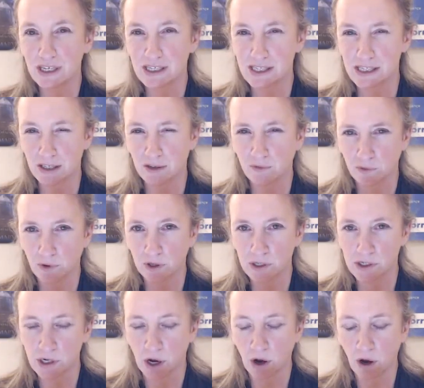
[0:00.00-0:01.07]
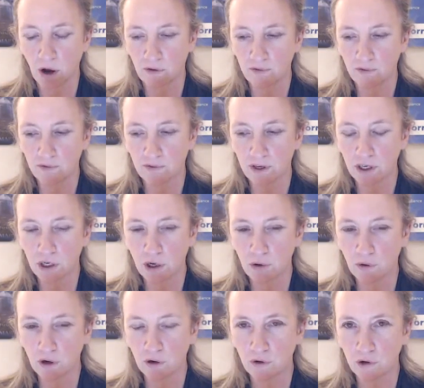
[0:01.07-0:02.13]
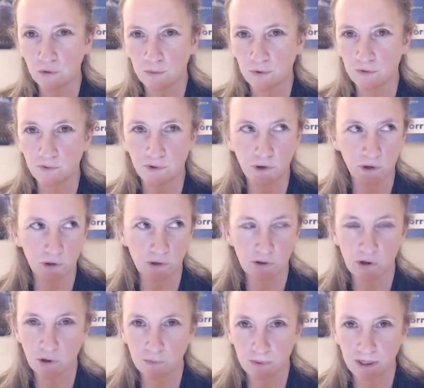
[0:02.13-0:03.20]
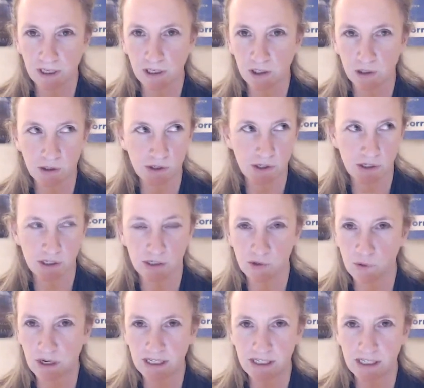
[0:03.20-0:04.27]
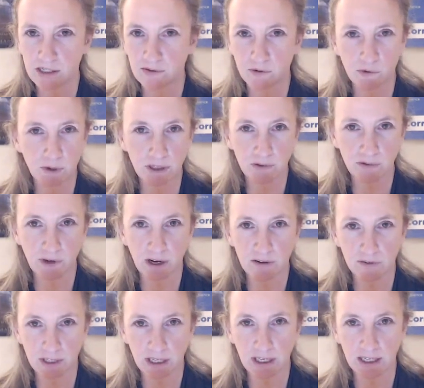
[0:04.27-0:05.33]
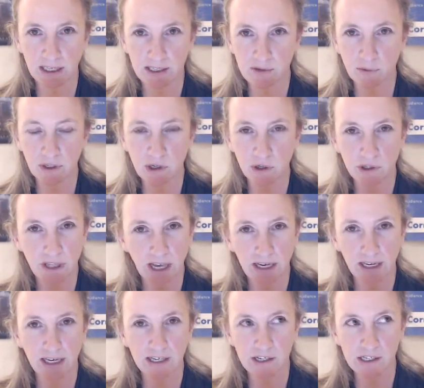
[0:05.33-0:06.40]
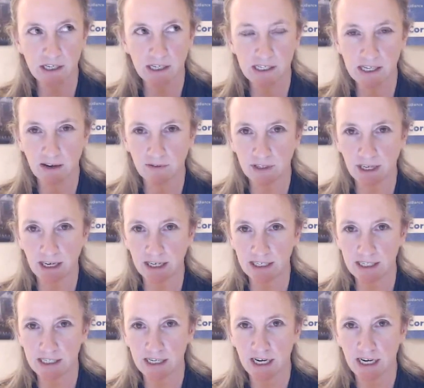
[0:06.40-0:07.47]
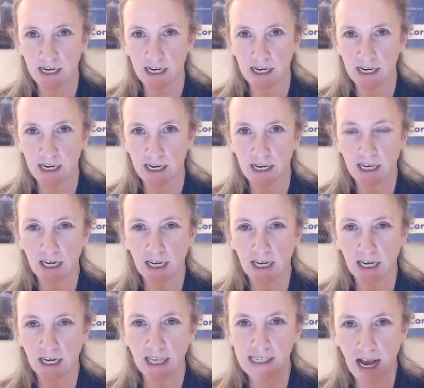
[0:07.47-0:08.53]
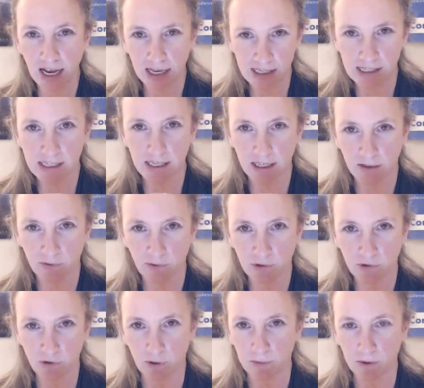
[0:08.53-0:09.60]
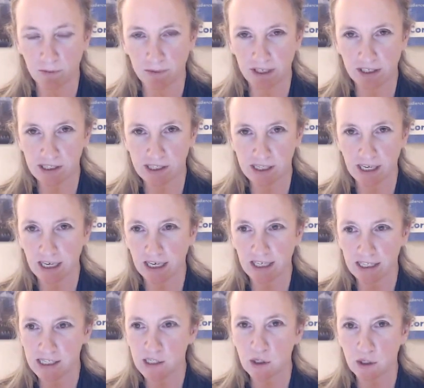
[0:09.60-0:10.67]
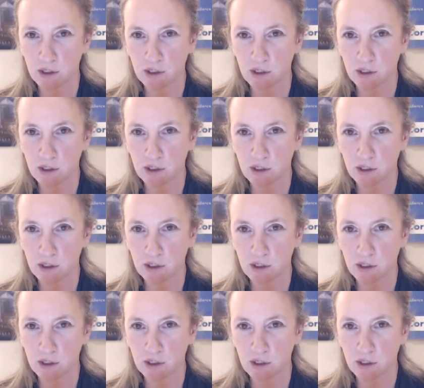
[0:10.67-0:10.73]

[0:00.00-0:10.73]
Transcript: this in front of, a group of your peers, 20, 25 kids, when you're that age, 6, 7, 8, like that is asking for trouble, because kids